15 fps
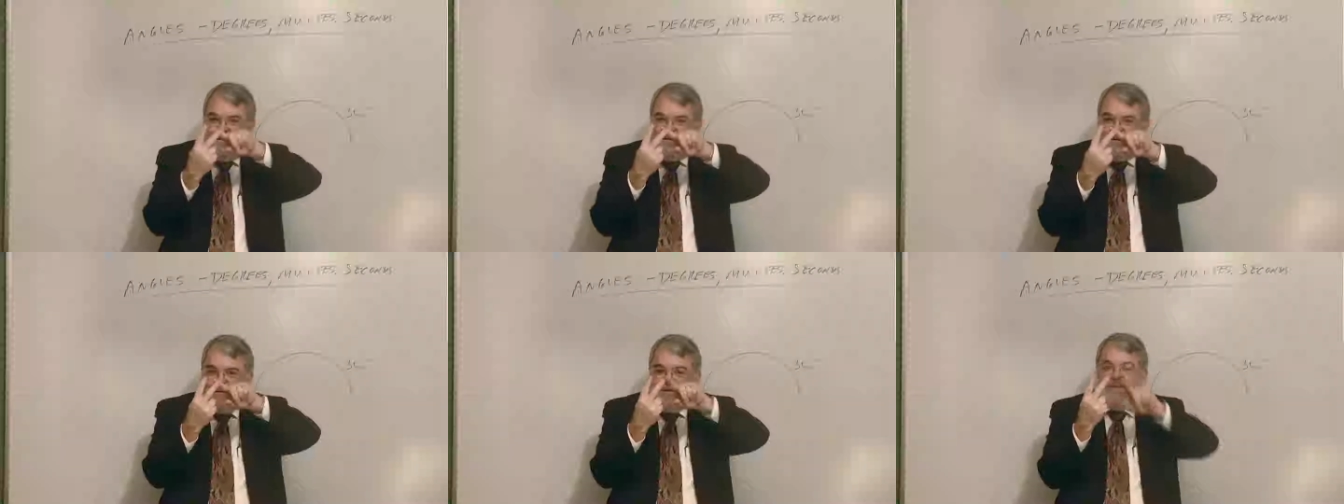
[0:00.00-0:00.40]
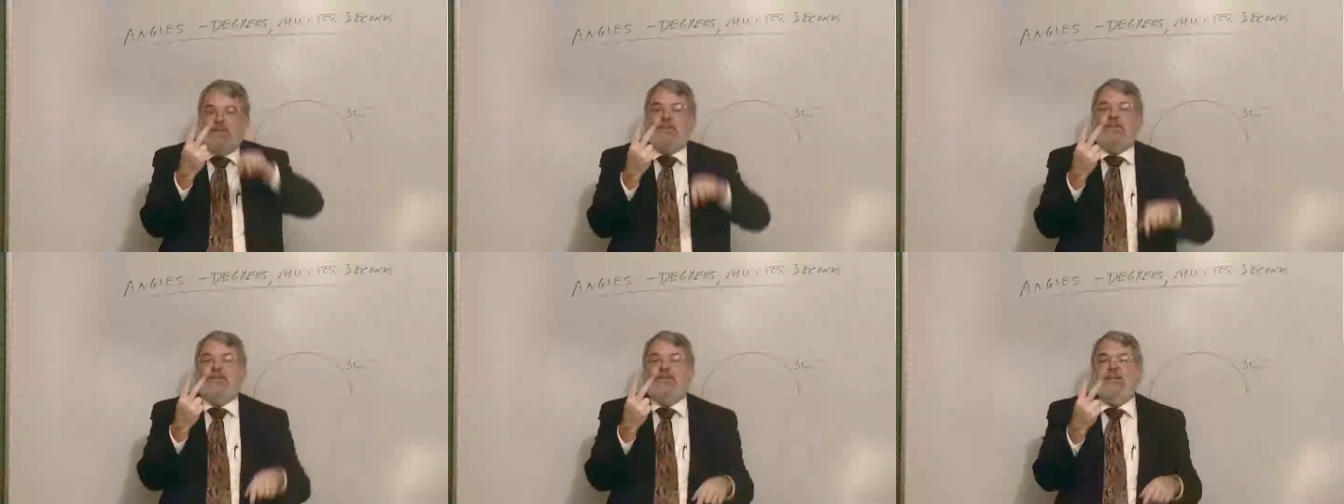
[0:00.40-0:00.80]
two
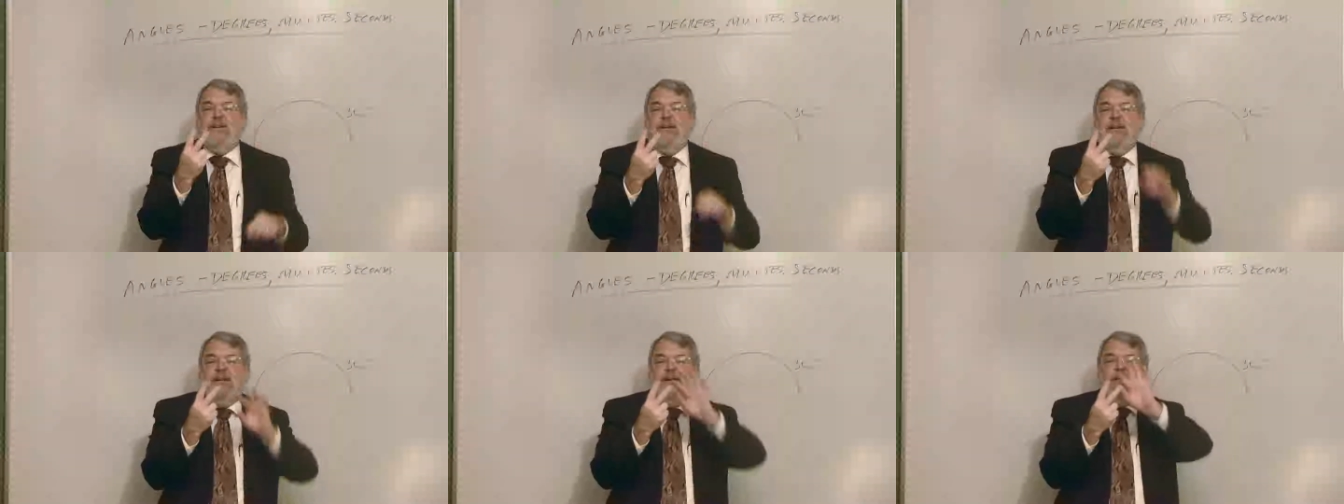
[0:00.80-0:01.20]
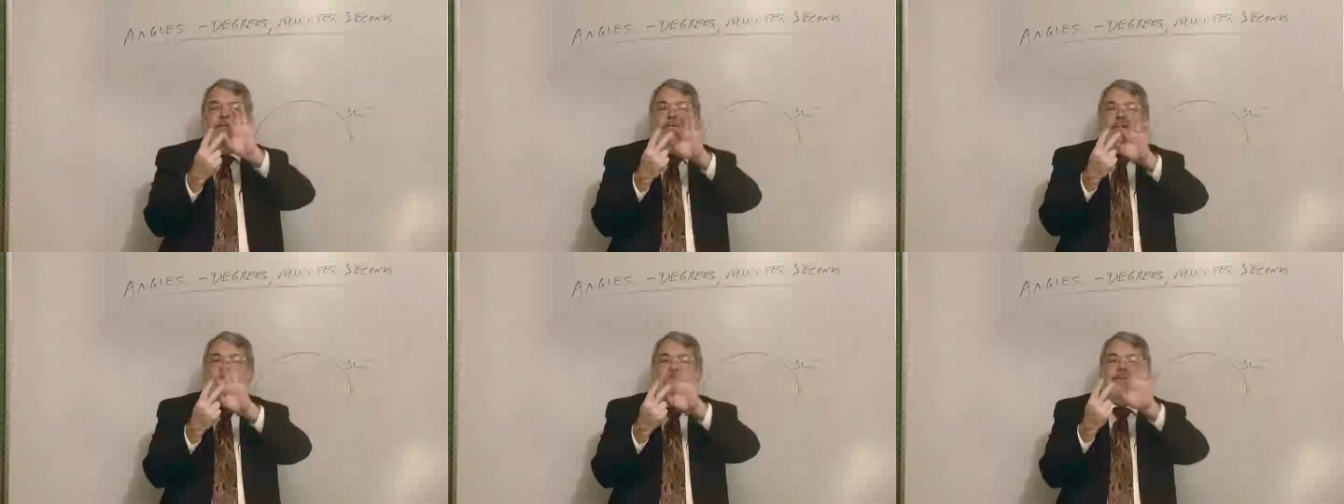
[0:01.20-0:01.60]
digits,
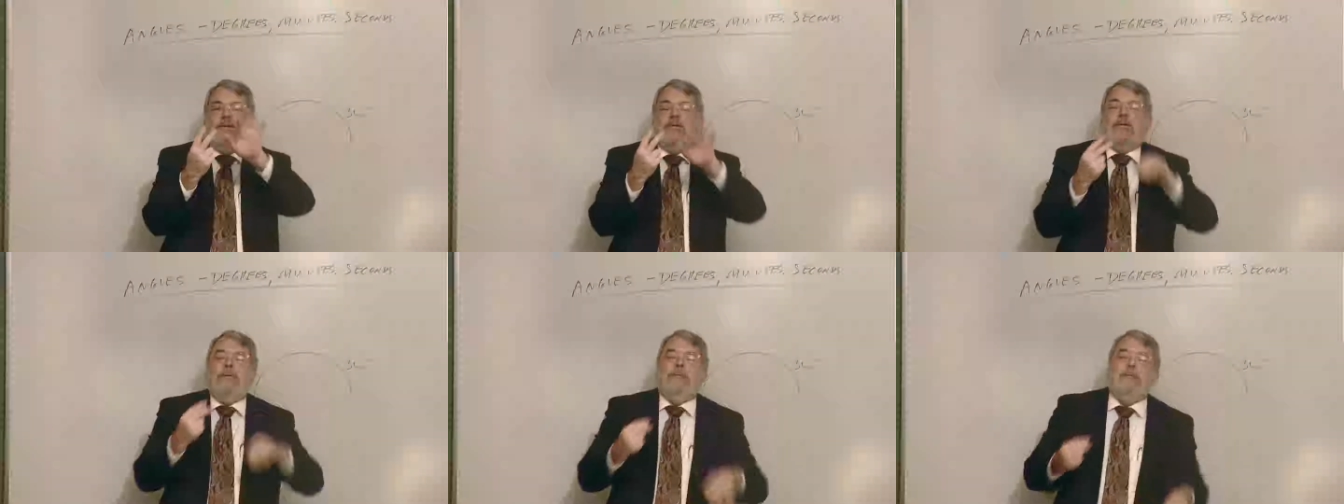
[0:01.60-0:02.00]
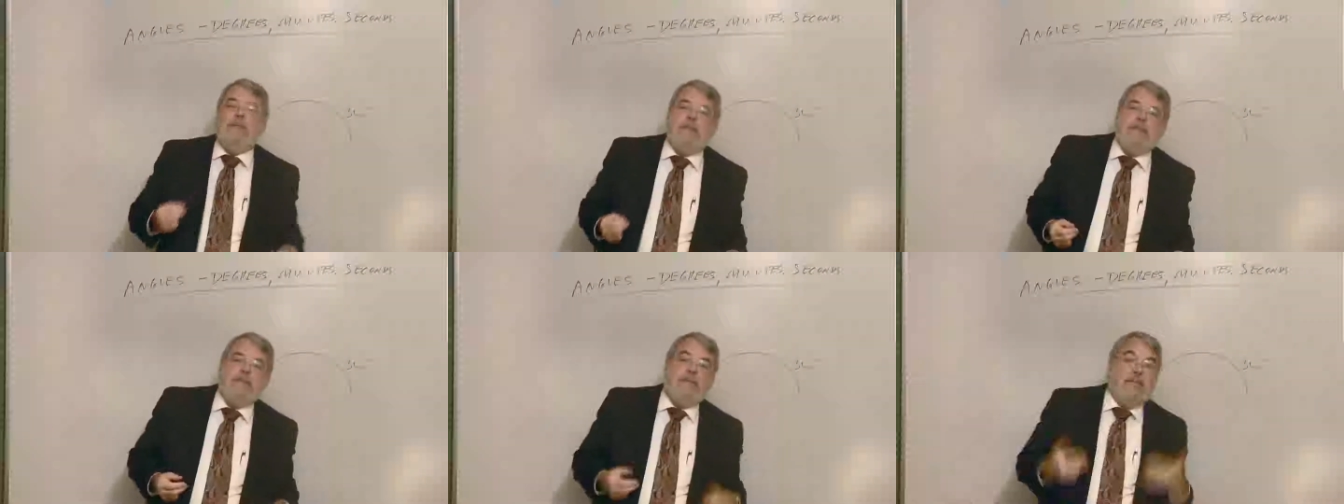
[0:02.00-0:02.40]
1, 0.
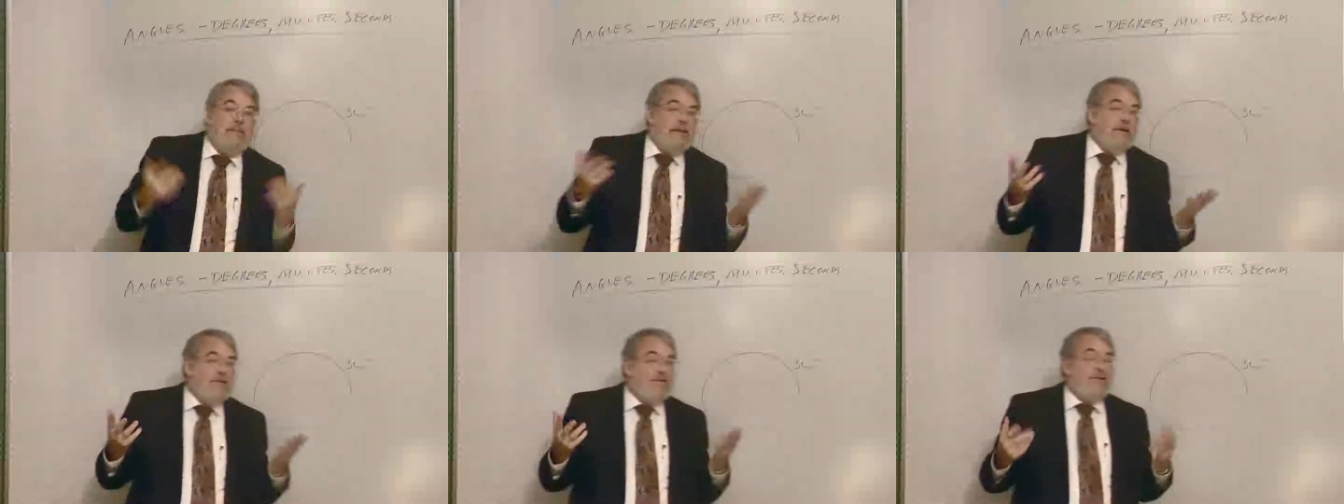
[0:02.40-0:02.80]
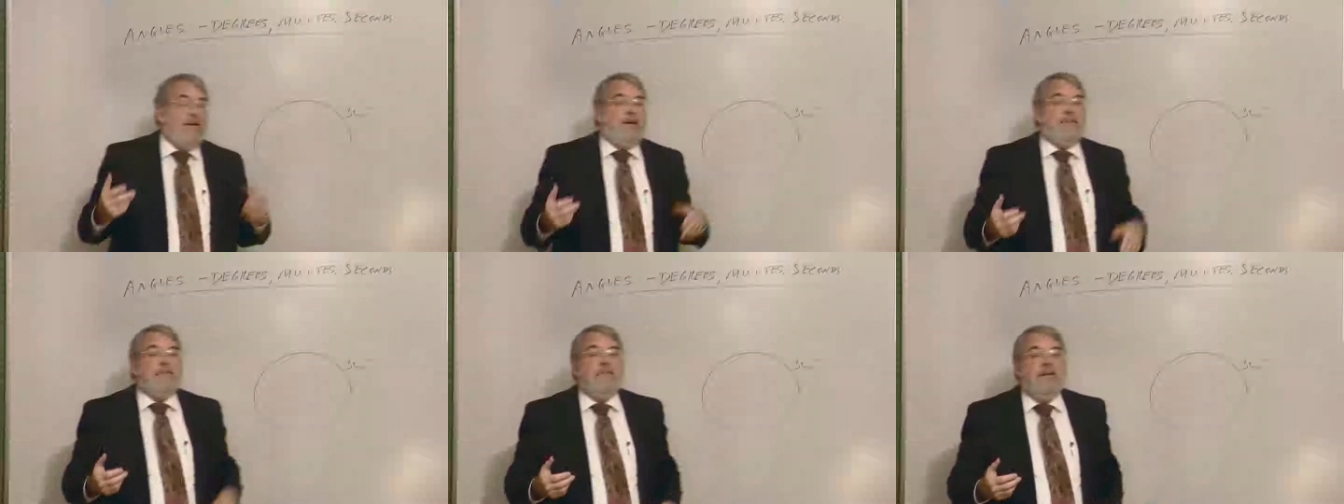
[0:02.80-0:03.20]
That's
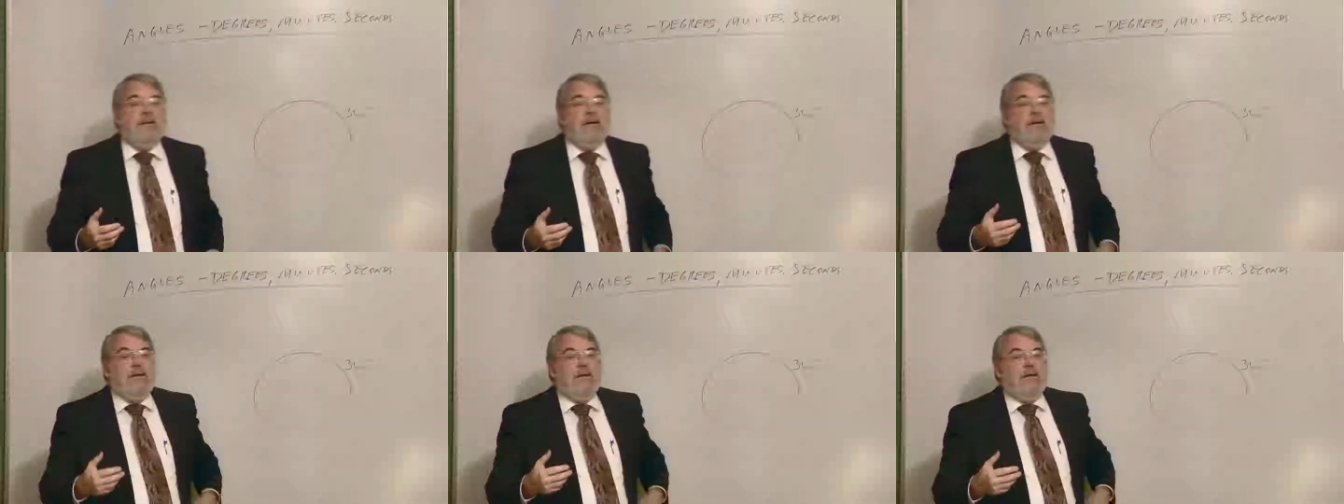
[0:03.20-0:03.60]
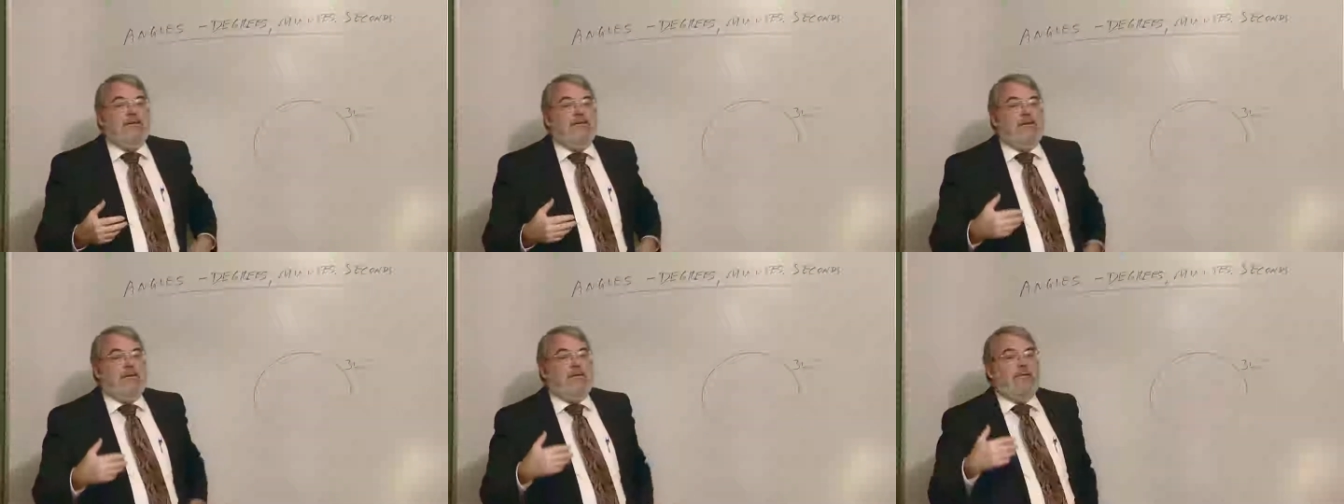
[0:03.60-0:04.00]
10.
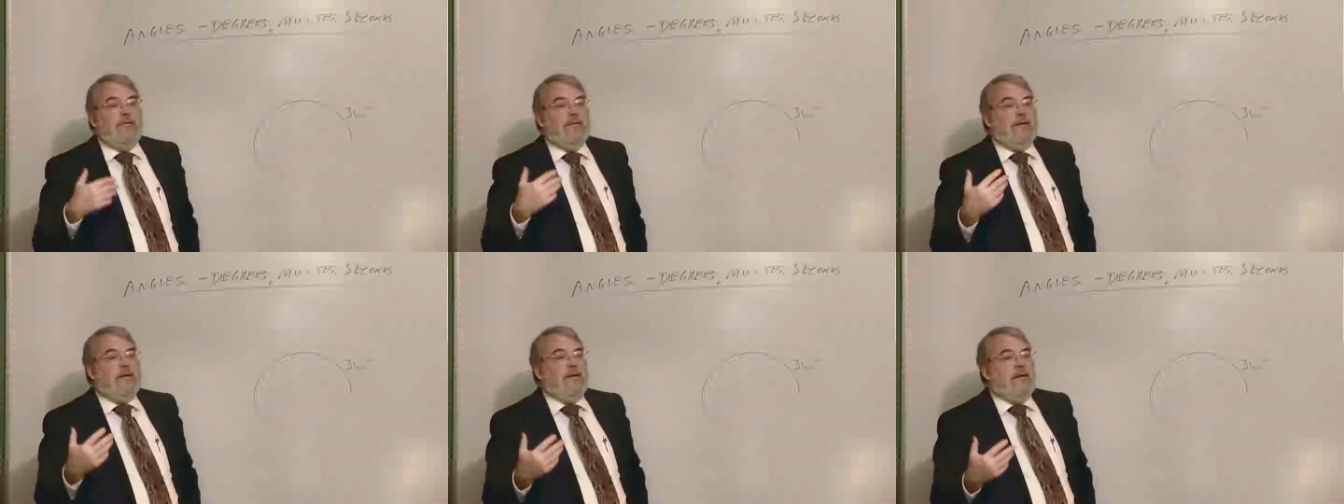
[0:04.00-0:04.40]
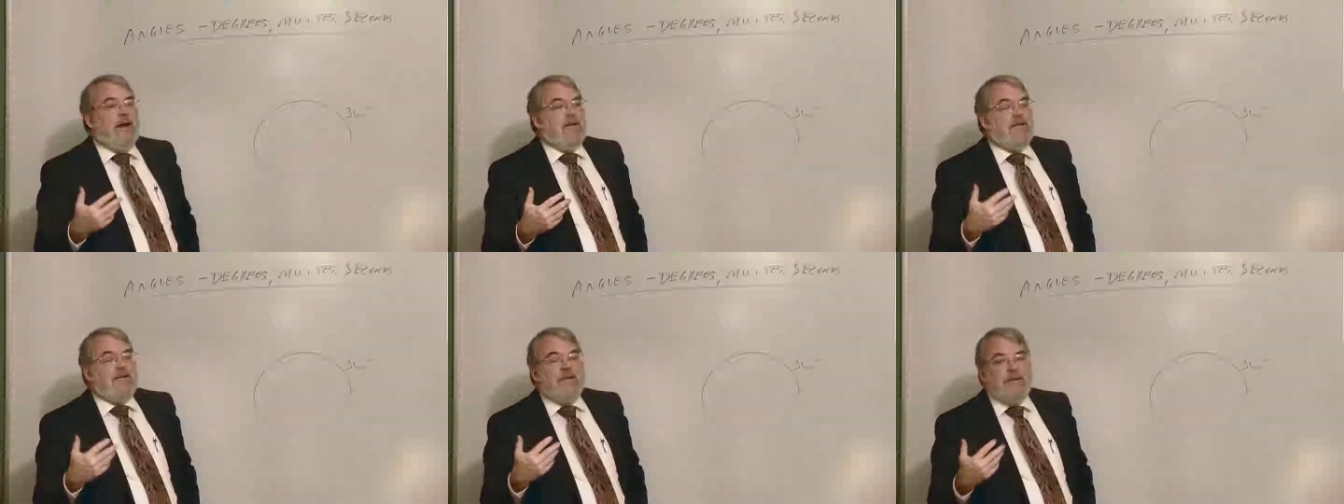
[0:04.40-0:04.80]
So
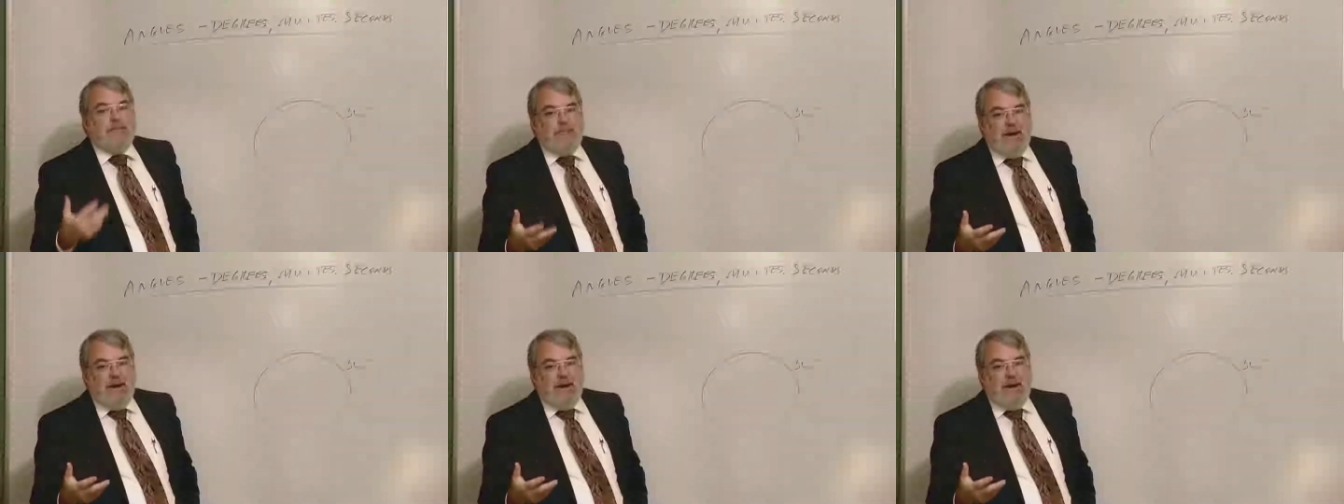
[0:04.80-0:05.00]
actually the